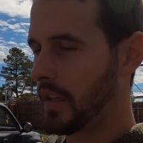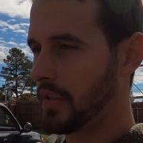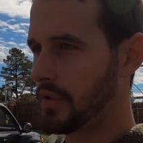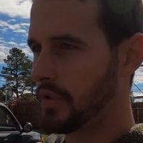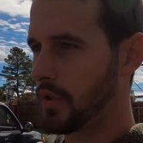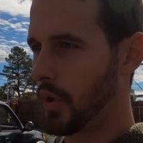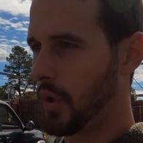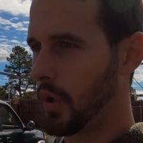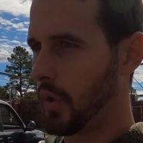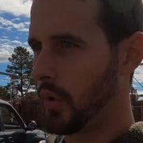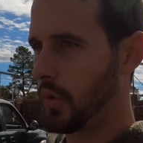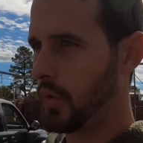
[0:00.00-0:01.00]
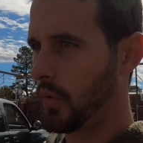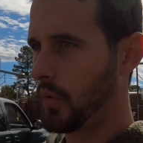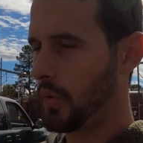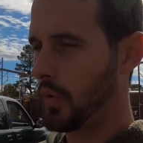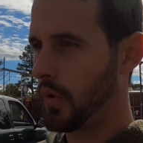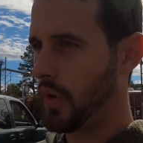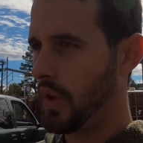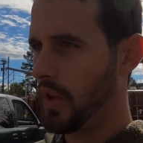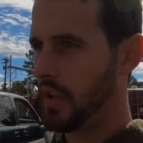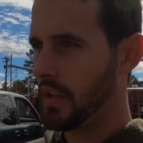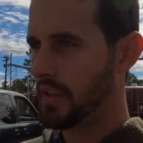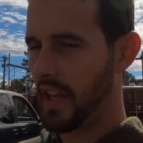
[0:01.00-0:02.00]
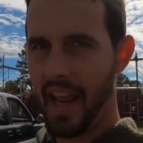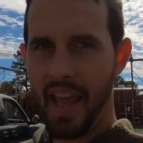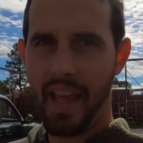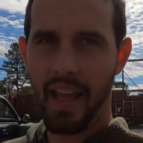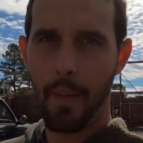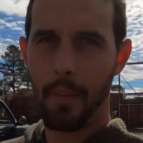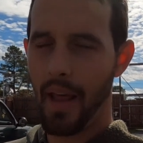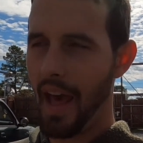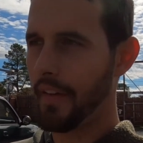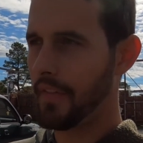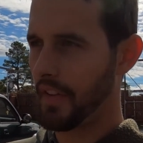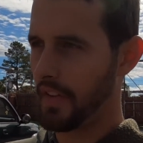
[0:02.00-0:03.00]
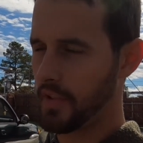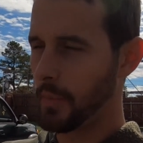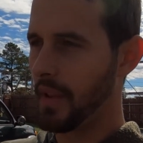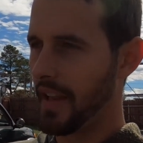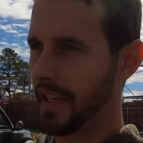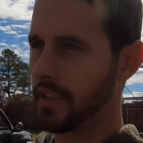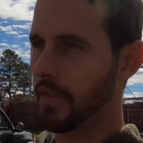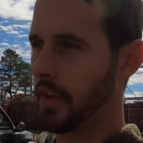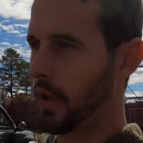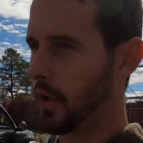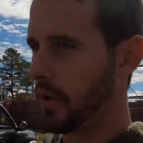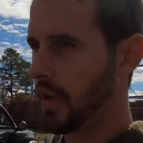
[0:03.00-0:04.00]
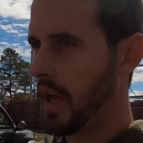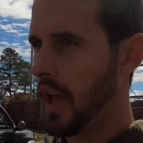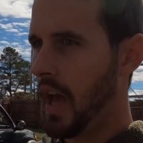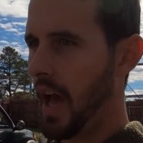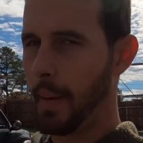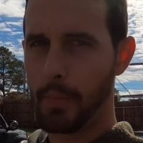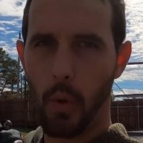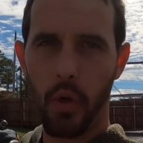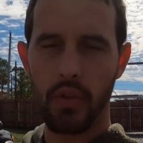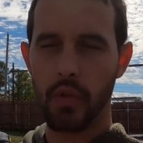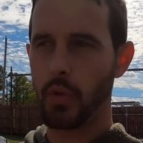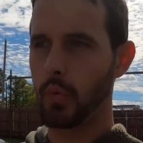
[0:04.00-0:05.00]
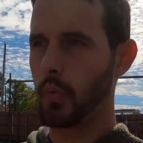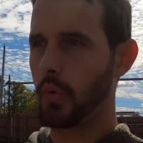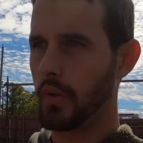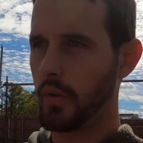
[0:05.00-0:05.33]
So today this will be the next video. I'm going to